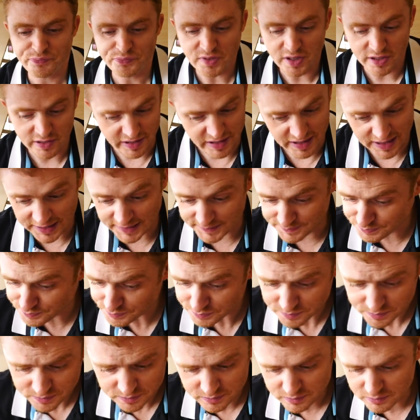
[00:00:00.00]
for sure. Yeah.
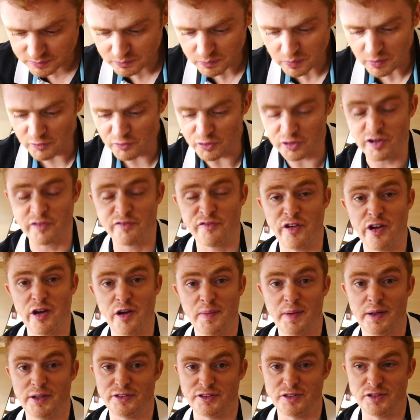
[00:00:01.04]
For
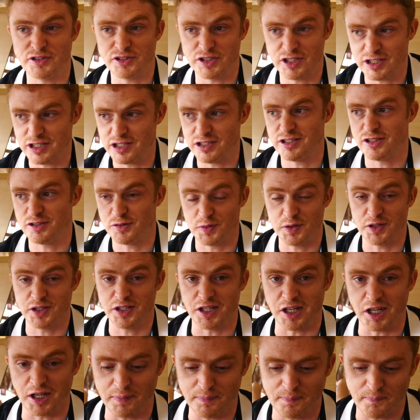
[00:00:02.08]
conveyor belt sushi, this is
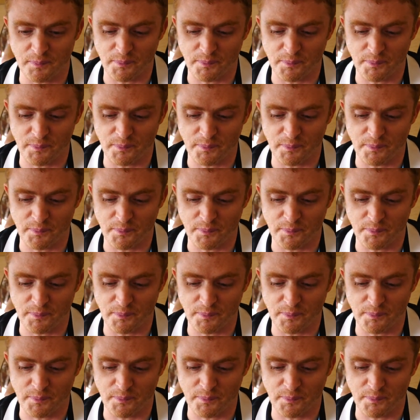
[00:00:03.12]
really good.